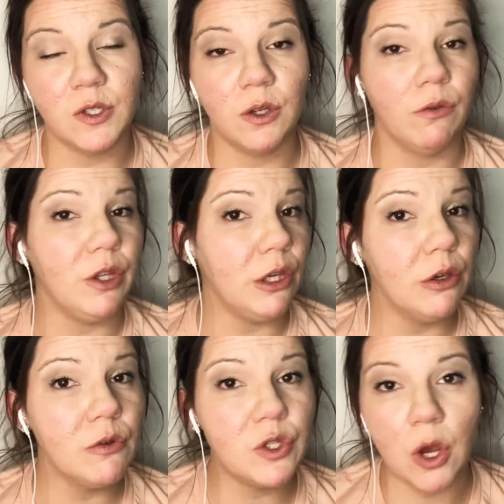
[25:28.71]
So if
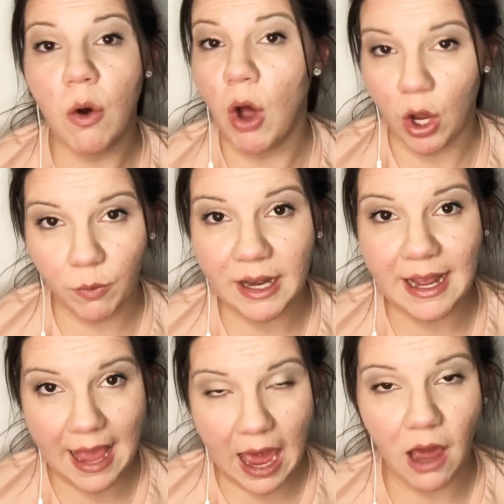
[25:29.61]
you don't already
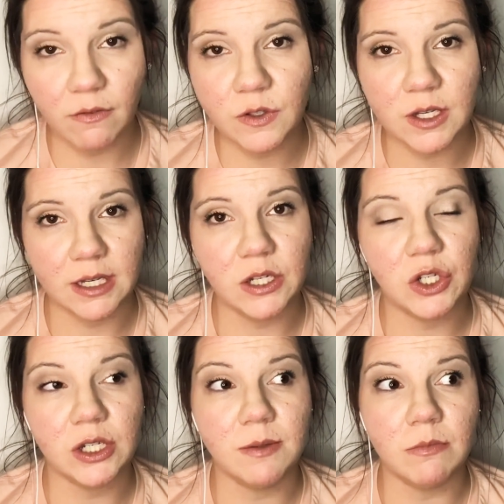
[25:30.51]
have
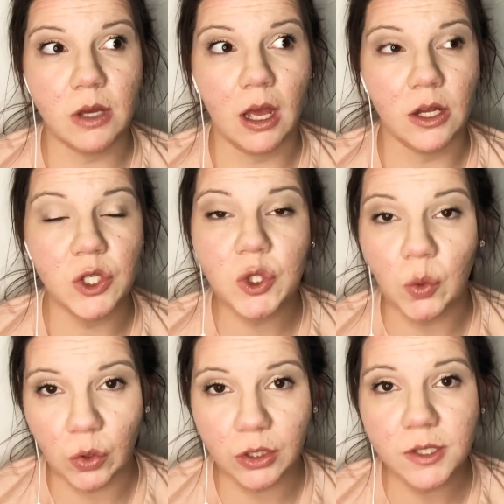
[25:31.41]
Tunisian
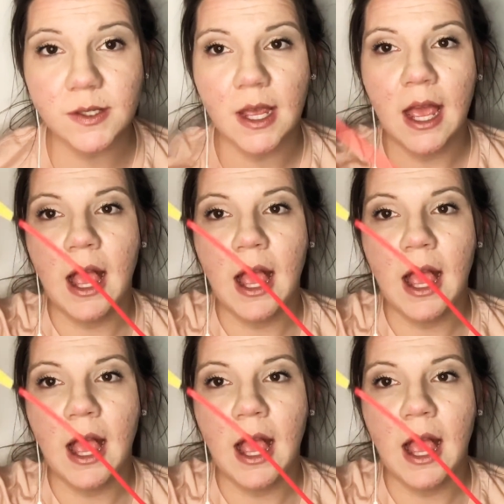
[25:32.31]
tools,